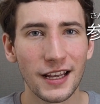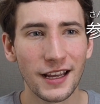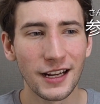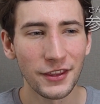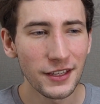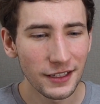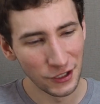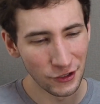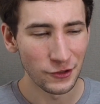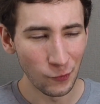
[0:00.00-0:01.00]
And I think
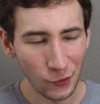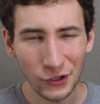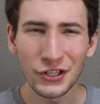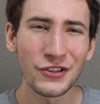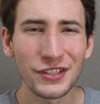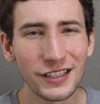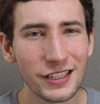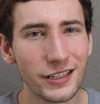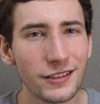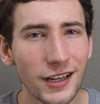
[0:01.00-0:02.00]
your word
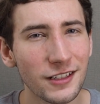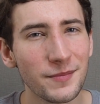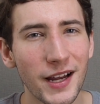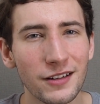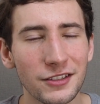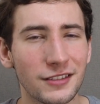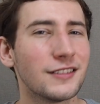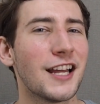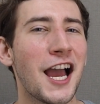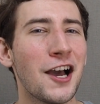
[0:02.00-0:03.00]
usage here kind of matters on
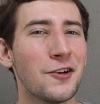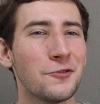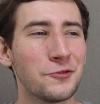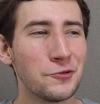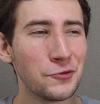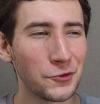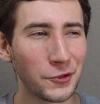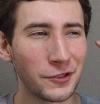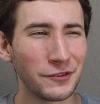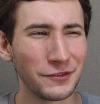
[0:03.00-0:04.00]
how you
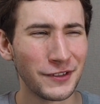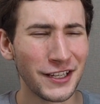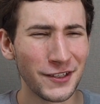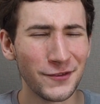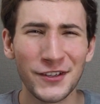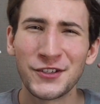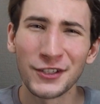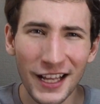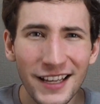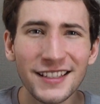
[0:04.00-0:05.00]
sort of
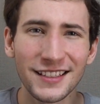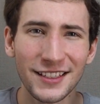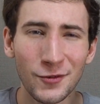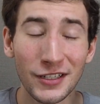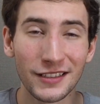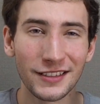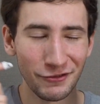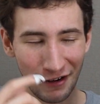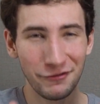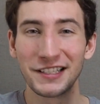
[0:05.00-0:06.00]
visualize what a
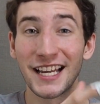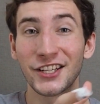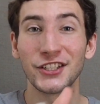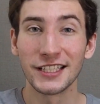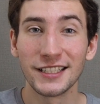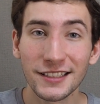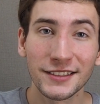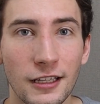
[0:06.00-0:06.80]
reference actually is.